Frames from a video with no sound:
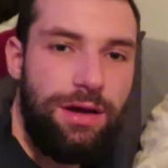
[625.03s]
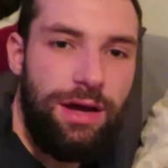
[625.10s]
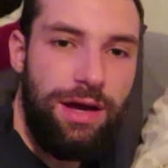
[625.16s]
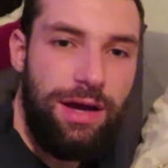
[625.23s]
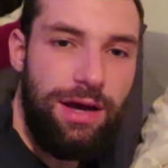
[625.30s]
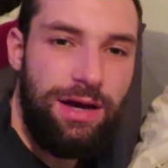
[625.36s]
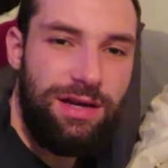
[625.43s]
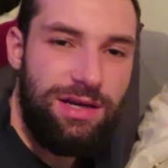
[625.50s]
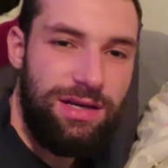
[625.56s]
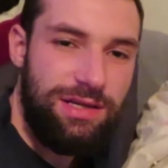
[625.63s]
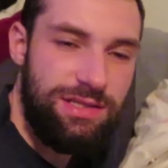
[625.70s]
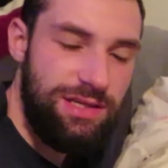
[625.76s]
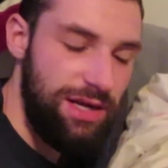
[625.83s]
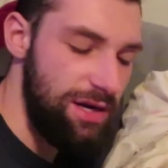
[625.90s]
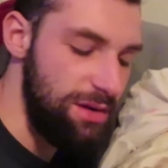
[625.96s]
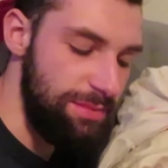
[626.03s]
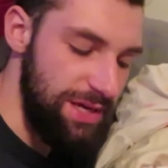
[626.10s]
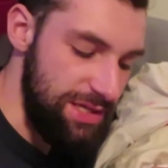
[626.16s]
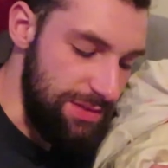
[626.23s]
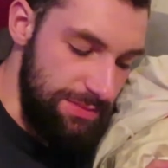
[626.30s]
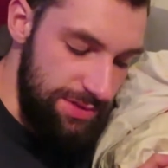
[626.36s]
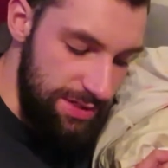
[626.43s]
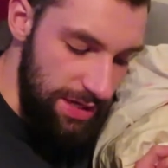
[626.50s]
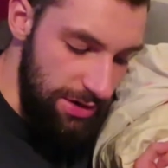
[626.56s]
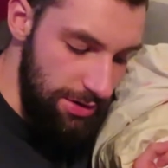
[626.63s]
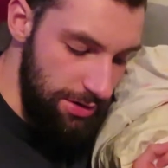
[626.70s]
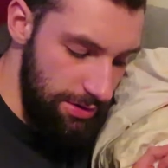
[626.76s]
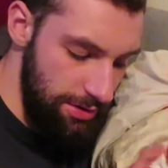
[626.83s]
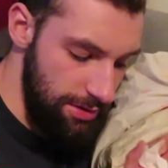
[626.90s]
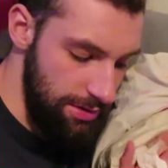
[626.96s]
and I decided to make some
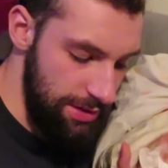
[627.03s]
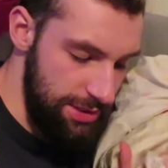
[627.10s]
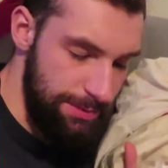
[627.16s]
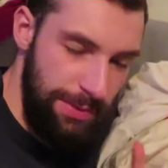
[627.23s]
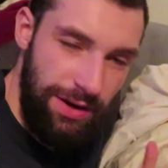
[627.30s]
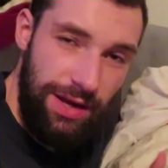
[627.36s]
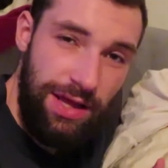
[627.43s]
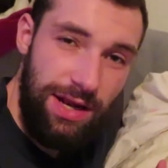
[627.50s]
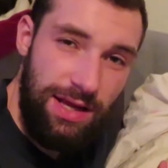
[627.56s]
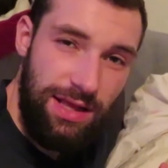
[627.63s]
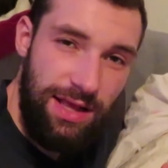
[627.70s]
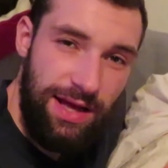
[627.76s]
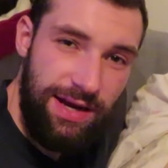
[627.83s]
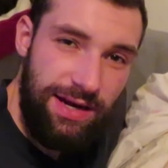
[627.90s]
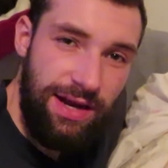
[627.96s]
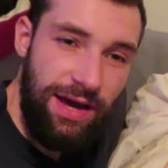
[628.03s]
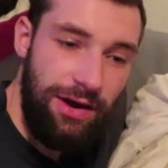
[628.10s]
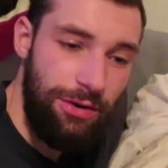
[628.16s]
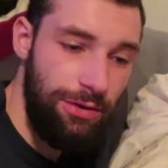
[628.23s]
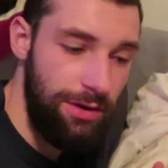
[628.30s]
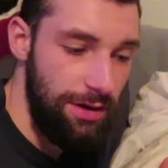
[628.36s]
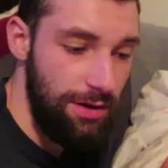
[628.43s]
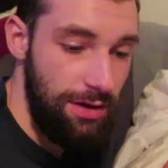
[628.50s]
dinner. It's about 8 o'clock now.